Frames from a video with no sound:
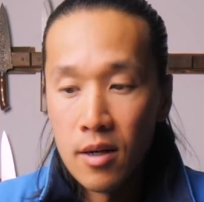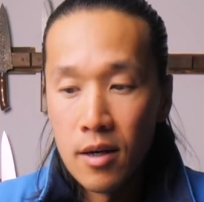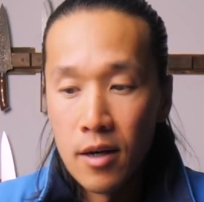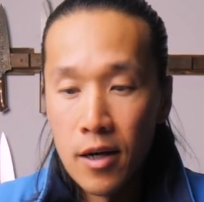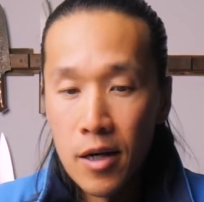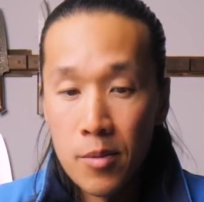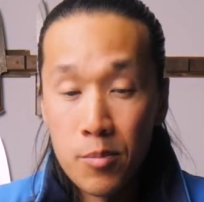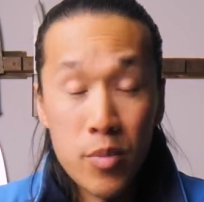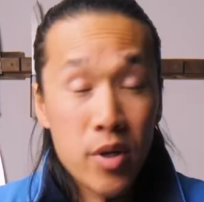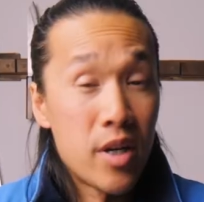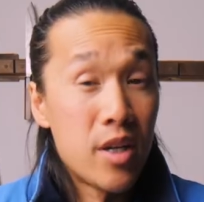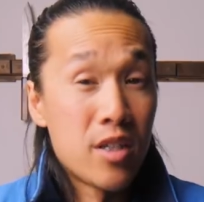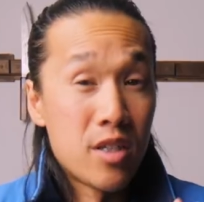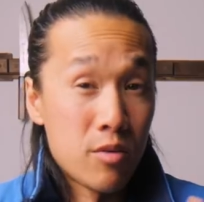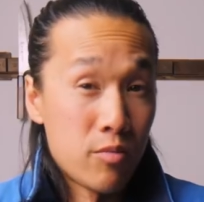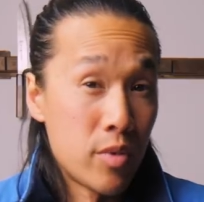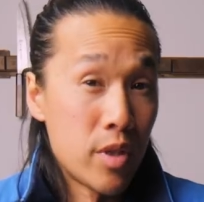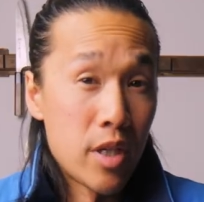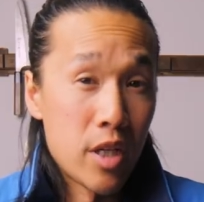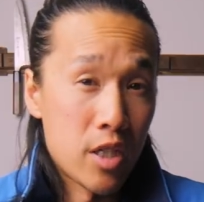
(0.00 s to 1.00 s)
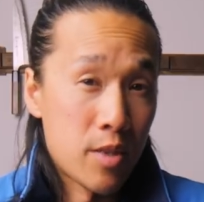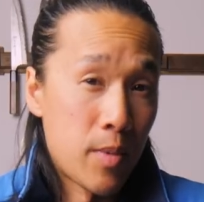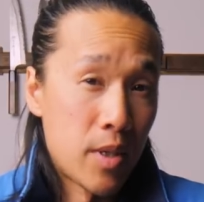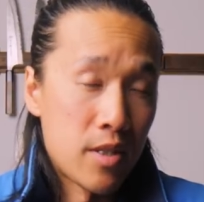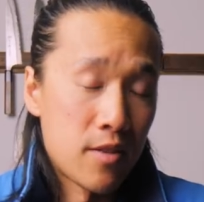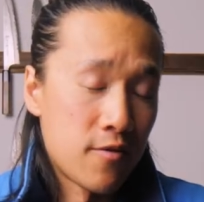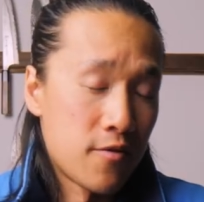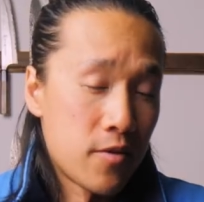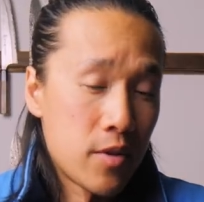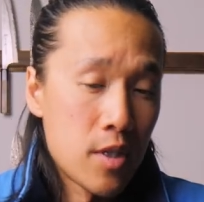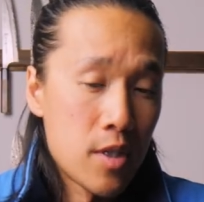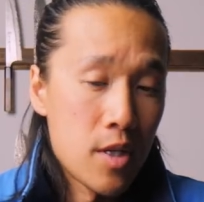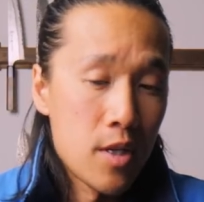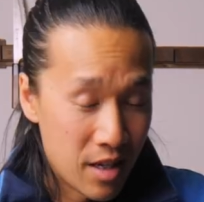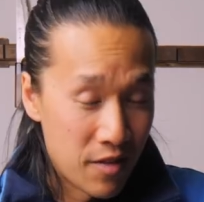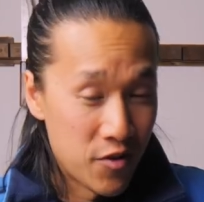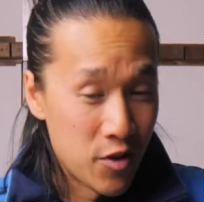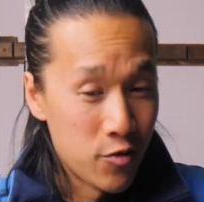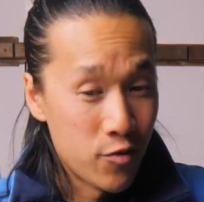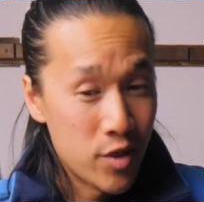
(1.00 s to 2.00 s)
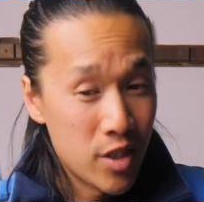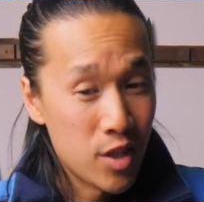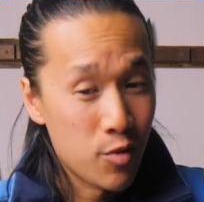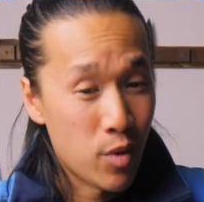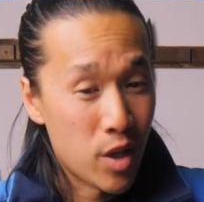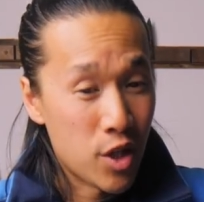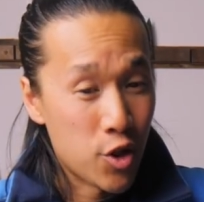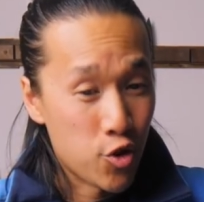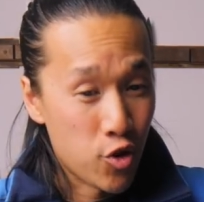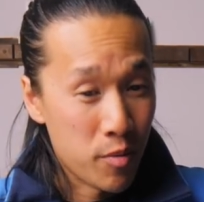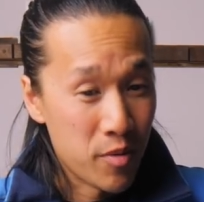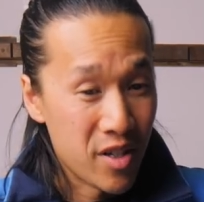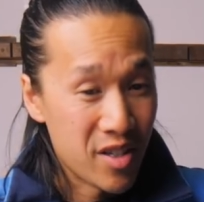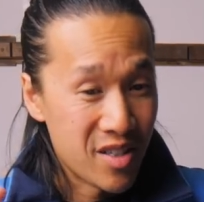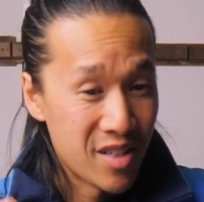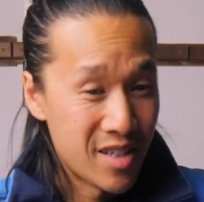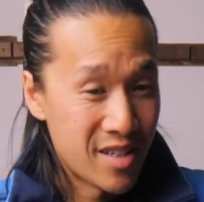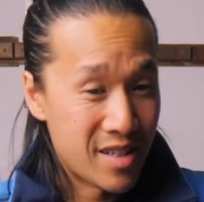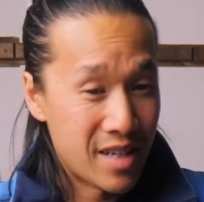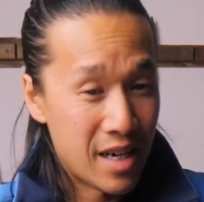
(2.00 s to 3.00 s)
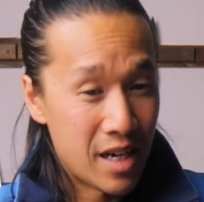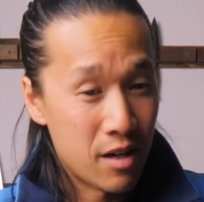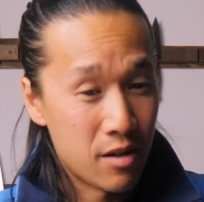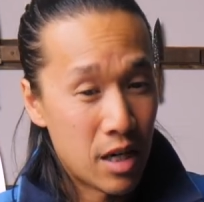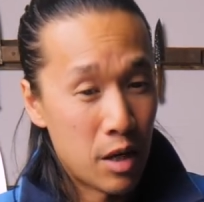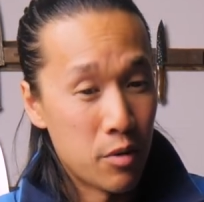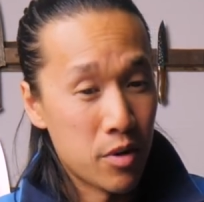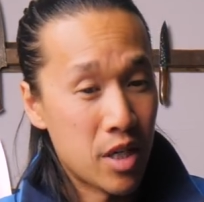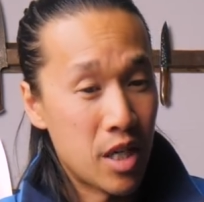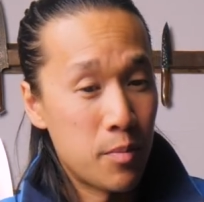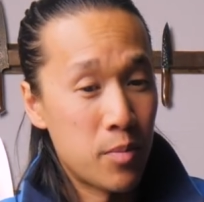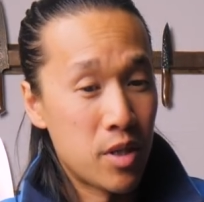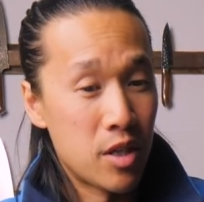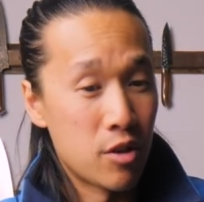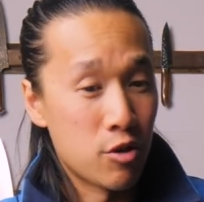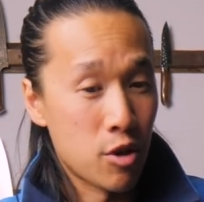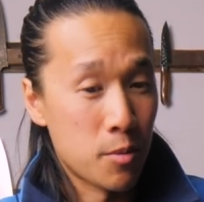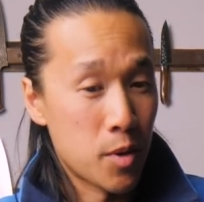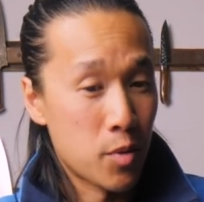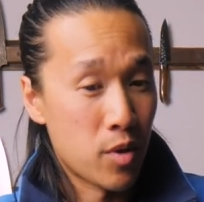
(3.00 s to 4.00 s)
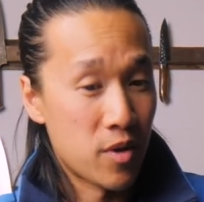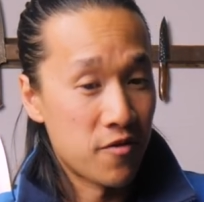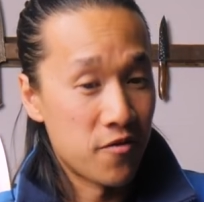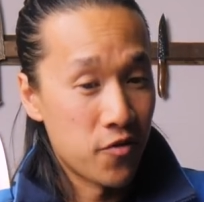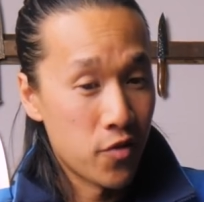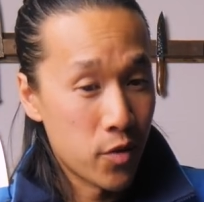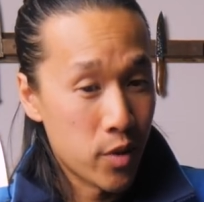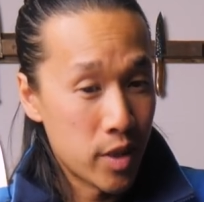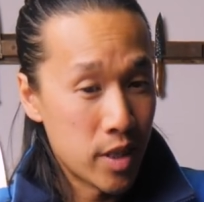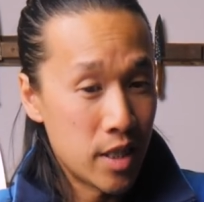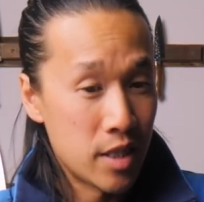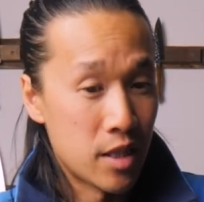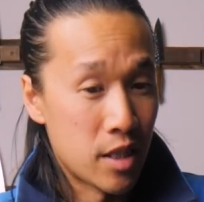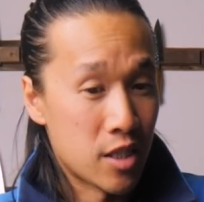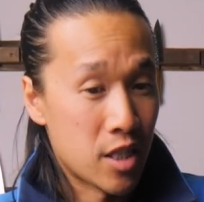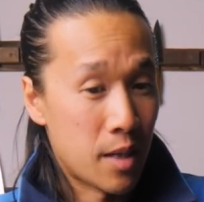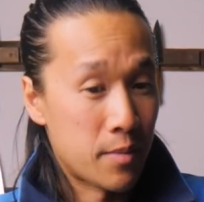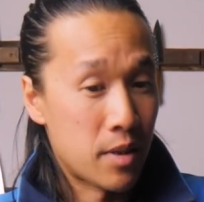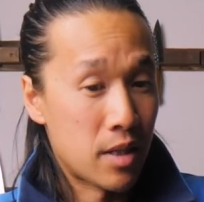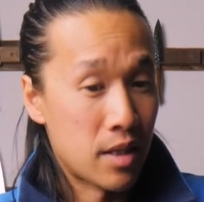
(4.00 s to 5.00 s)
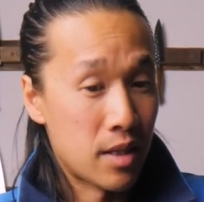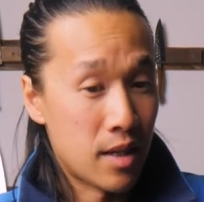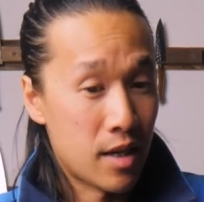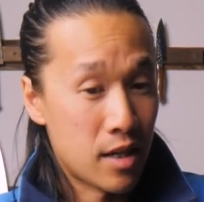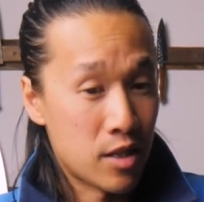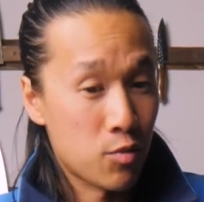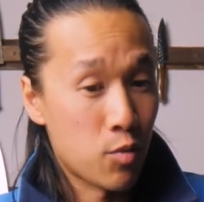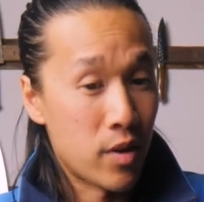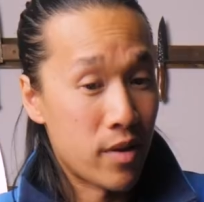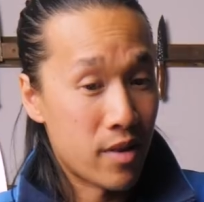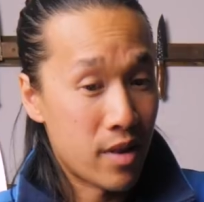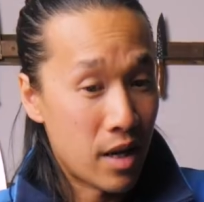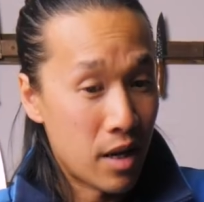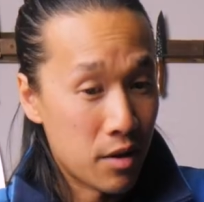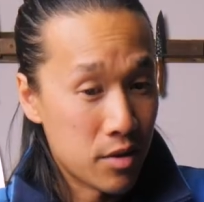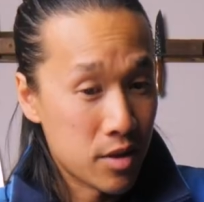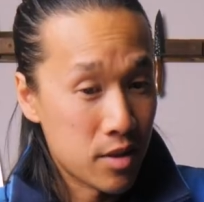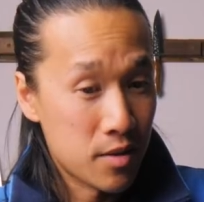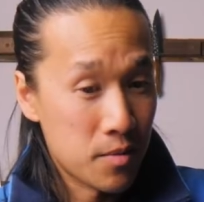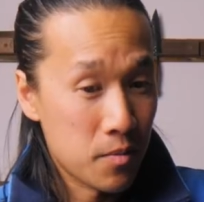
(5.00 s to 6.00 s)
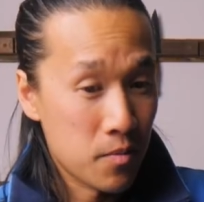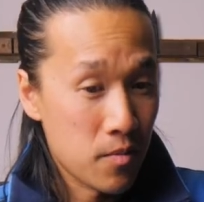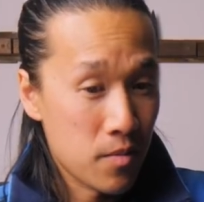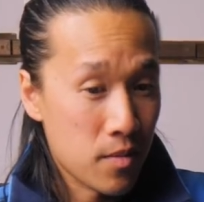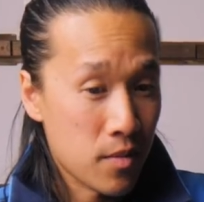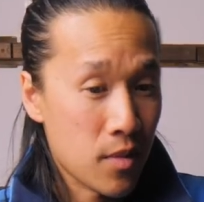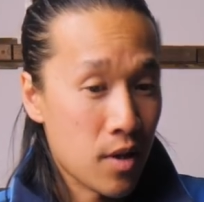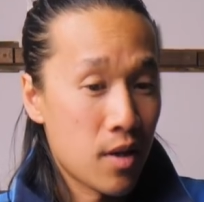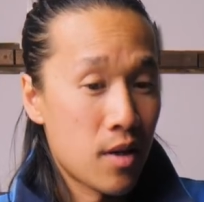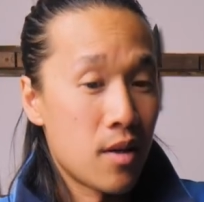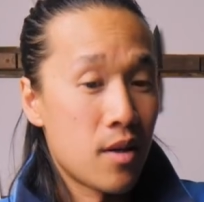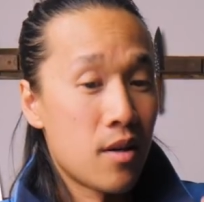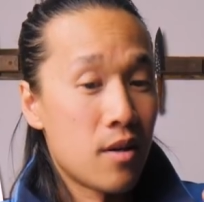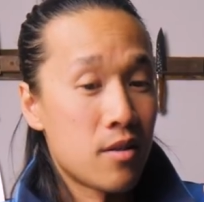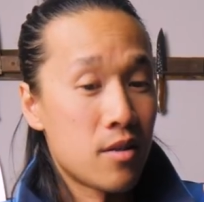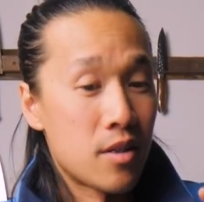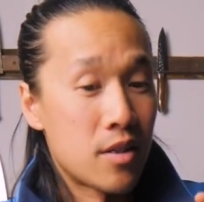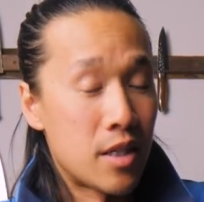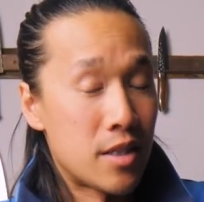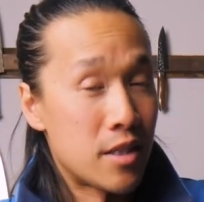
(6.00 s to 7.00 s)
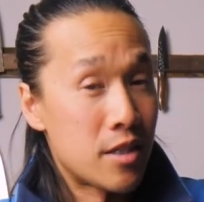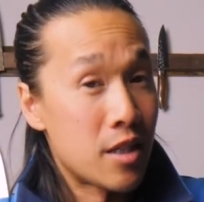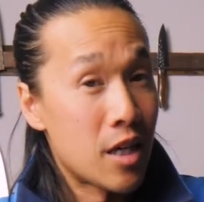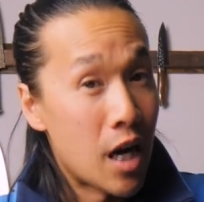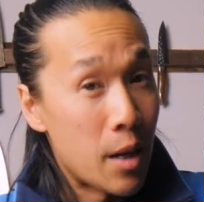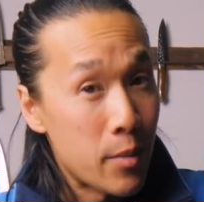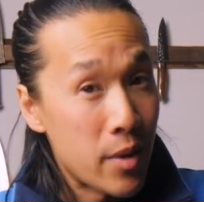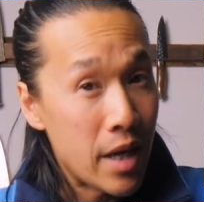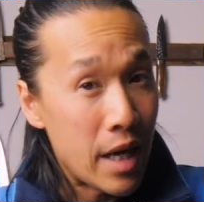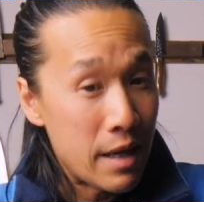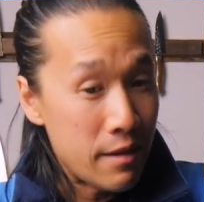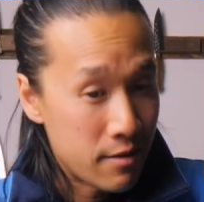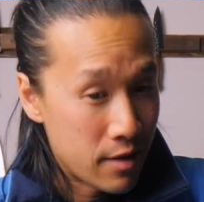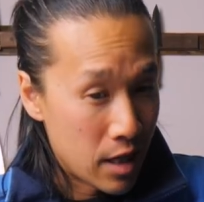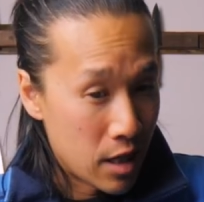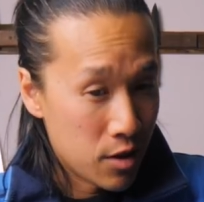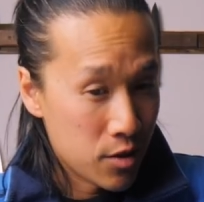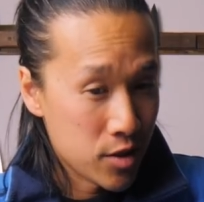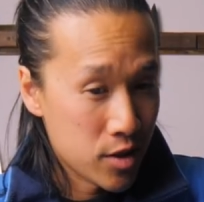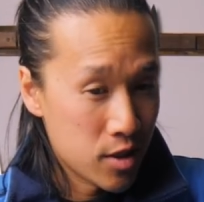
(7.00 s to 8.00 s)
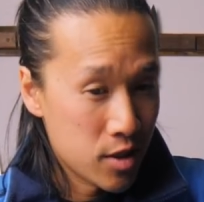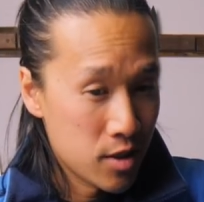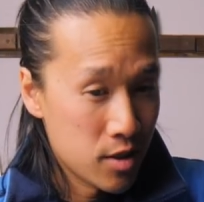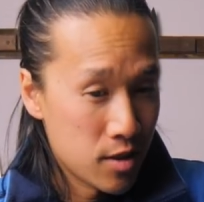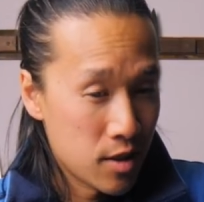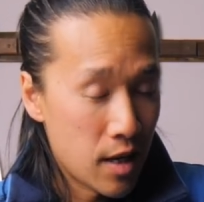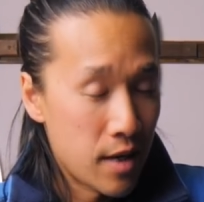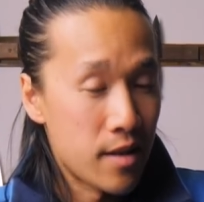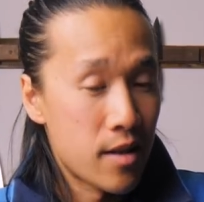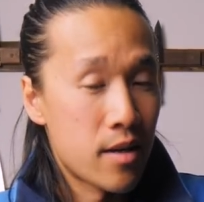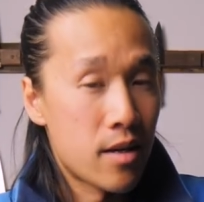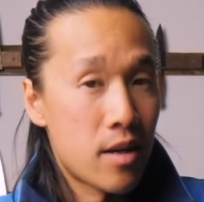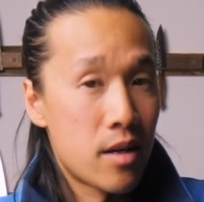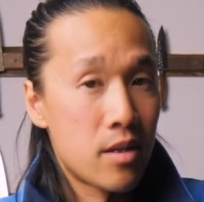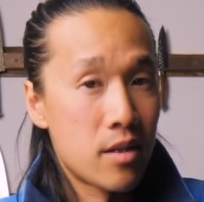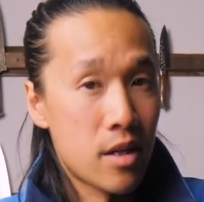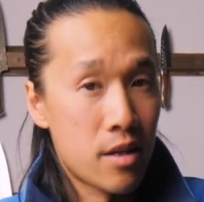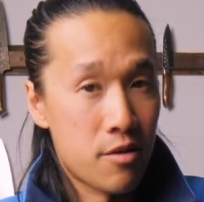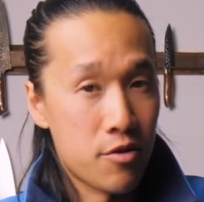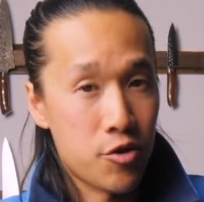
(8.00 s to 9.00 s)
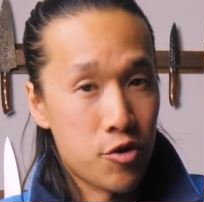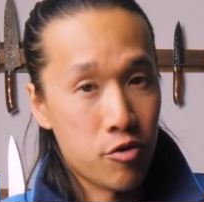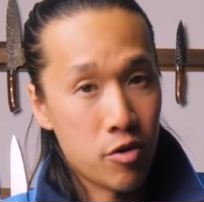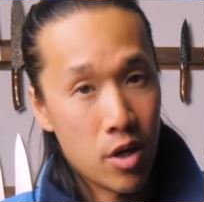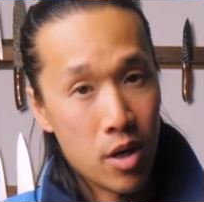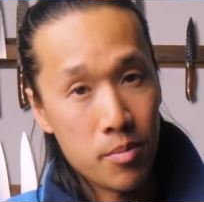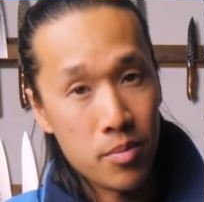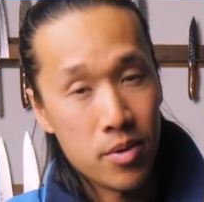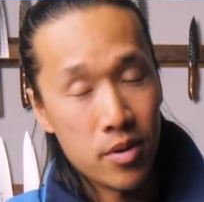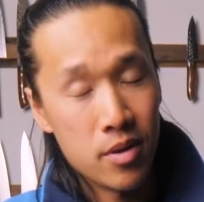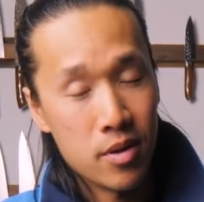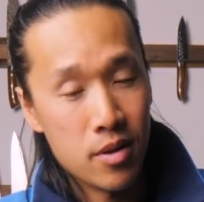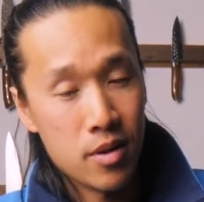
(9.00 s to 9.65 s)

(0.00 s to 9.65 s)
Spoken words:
But it's really expensive. If you really want to trim this list down, I would keep the Tomo 140, the Shapton Glass 1000, the Kitayama 8000, and then a leather strop.